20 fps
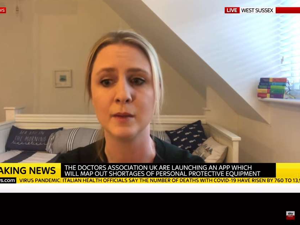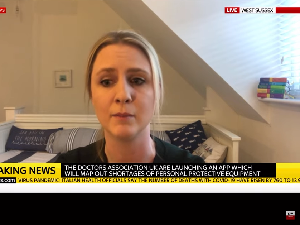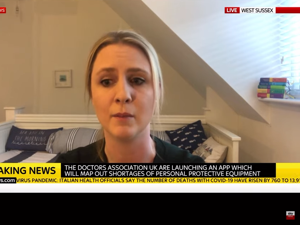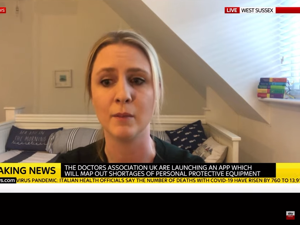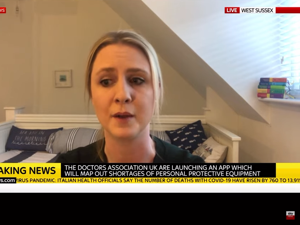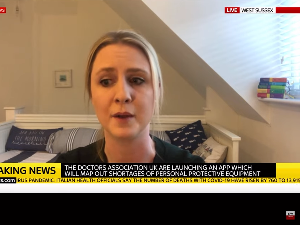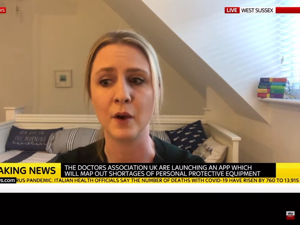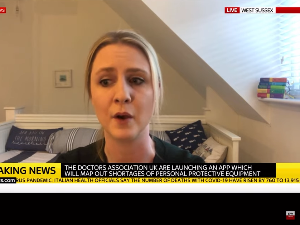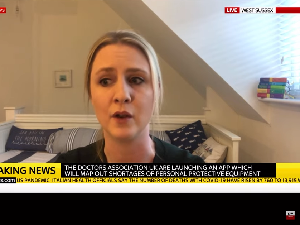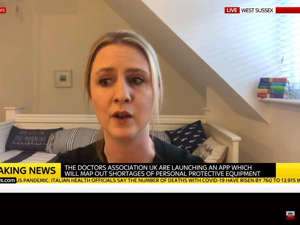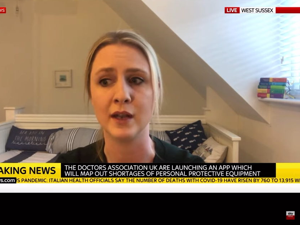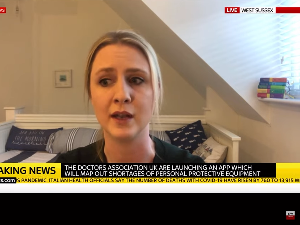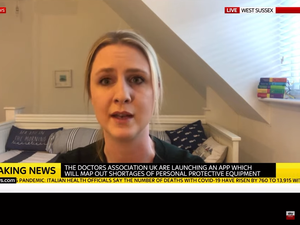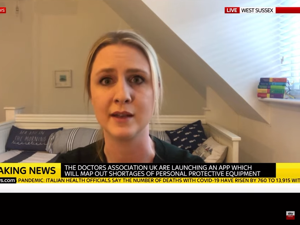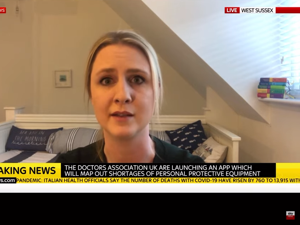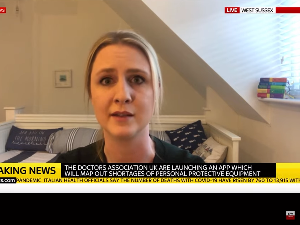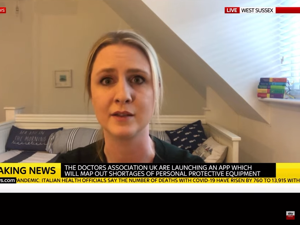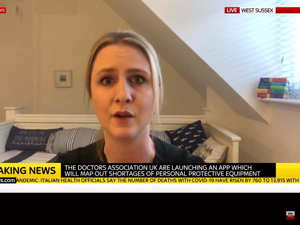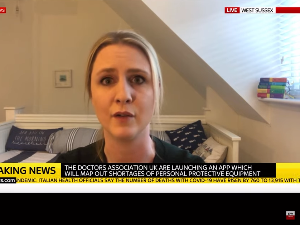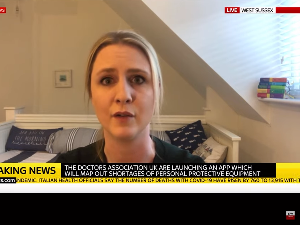my
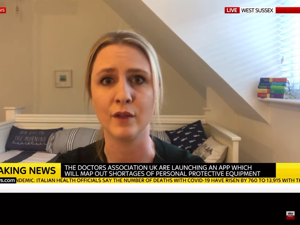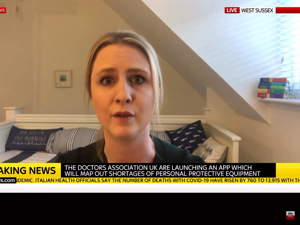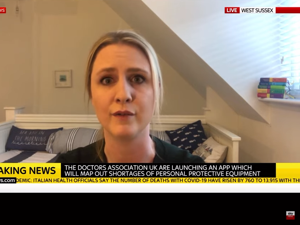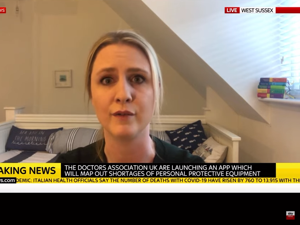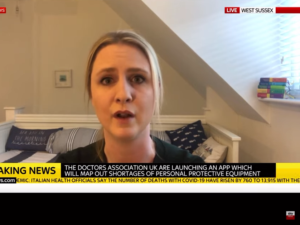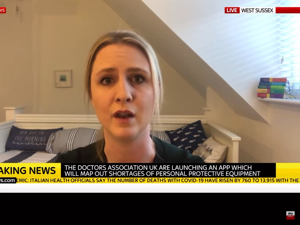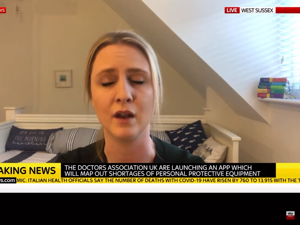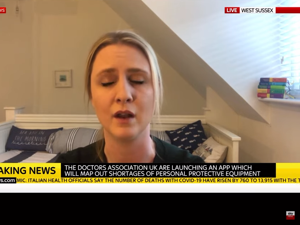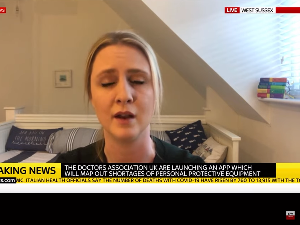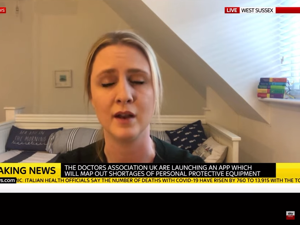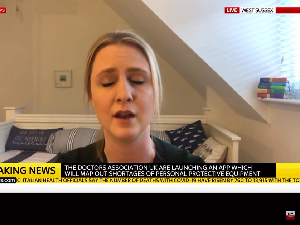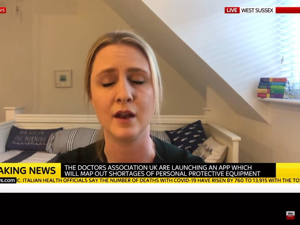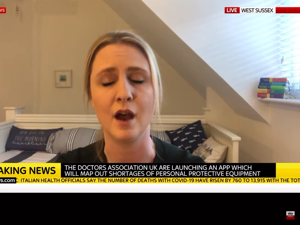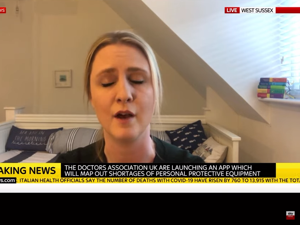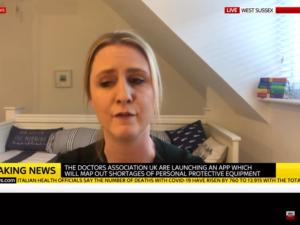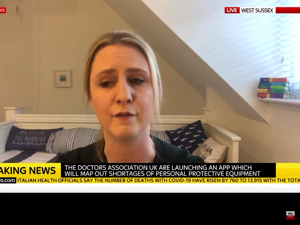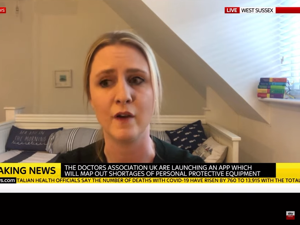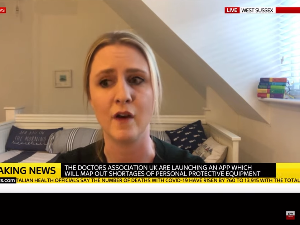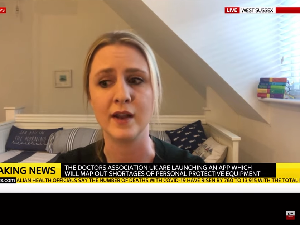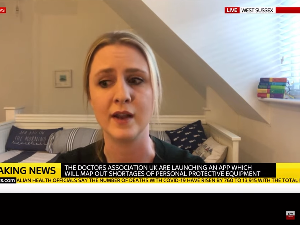colleagues on the front line
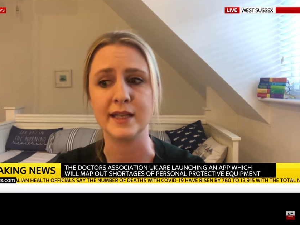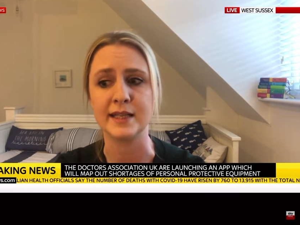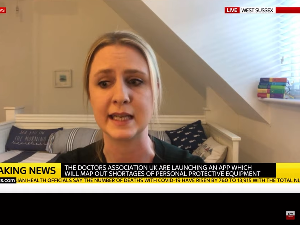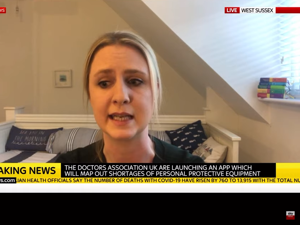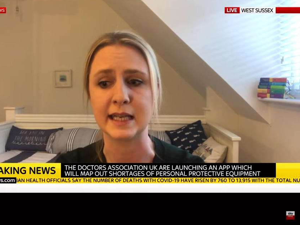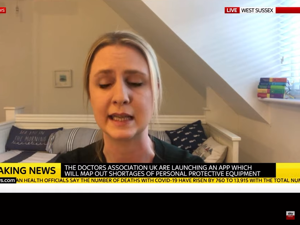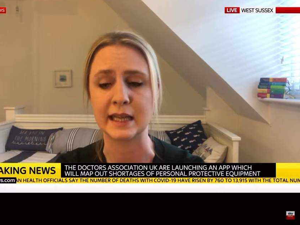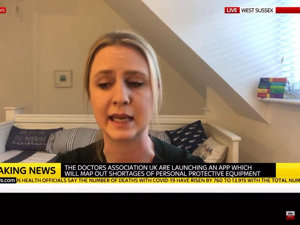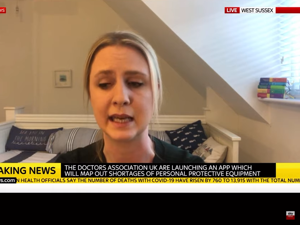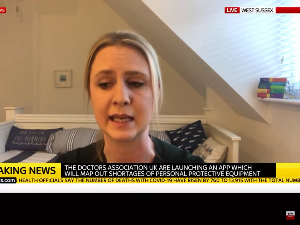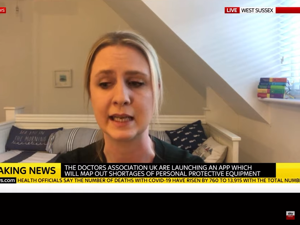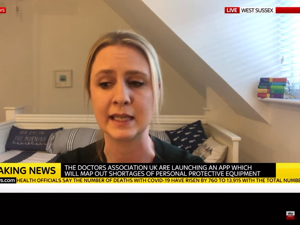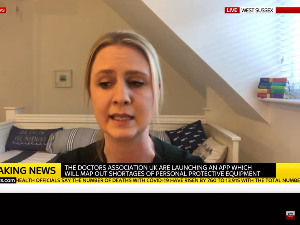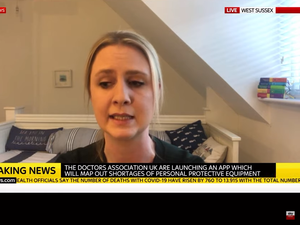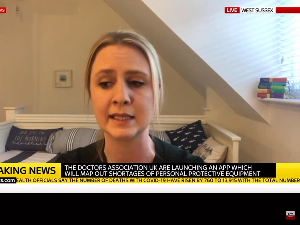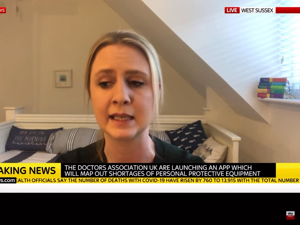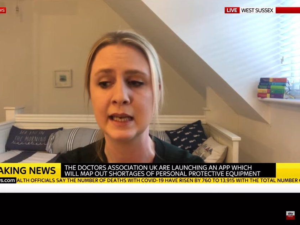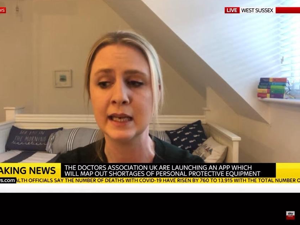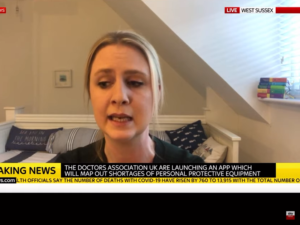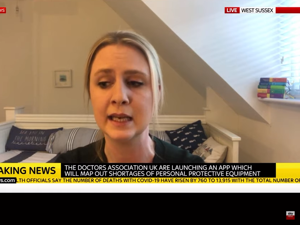are finding
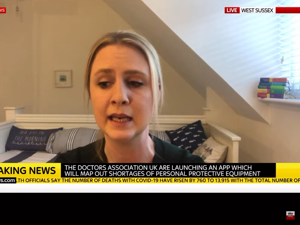things.